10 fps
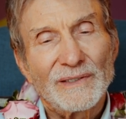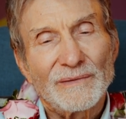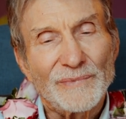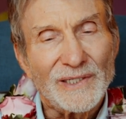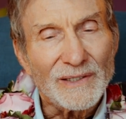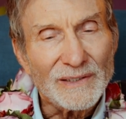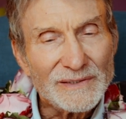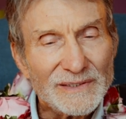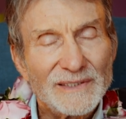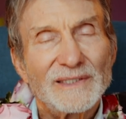because
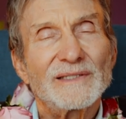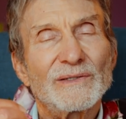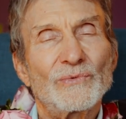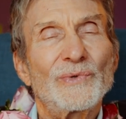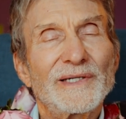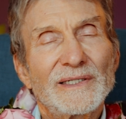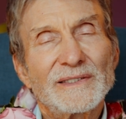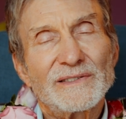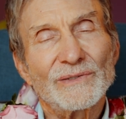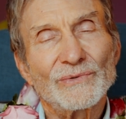the will
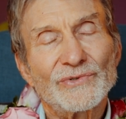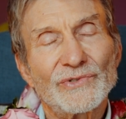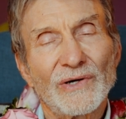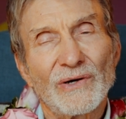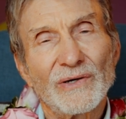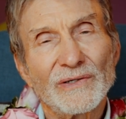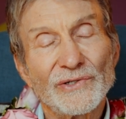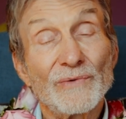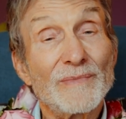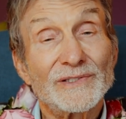is so strong.
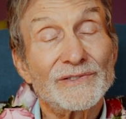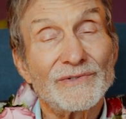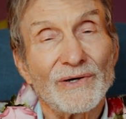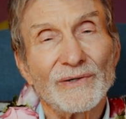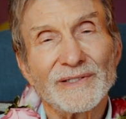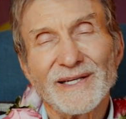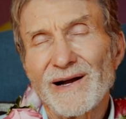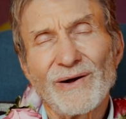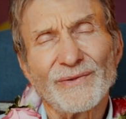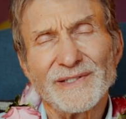You're much stronger than
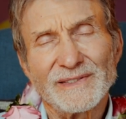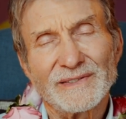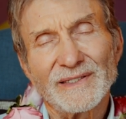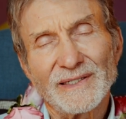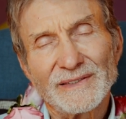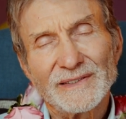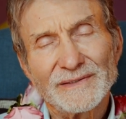all these things.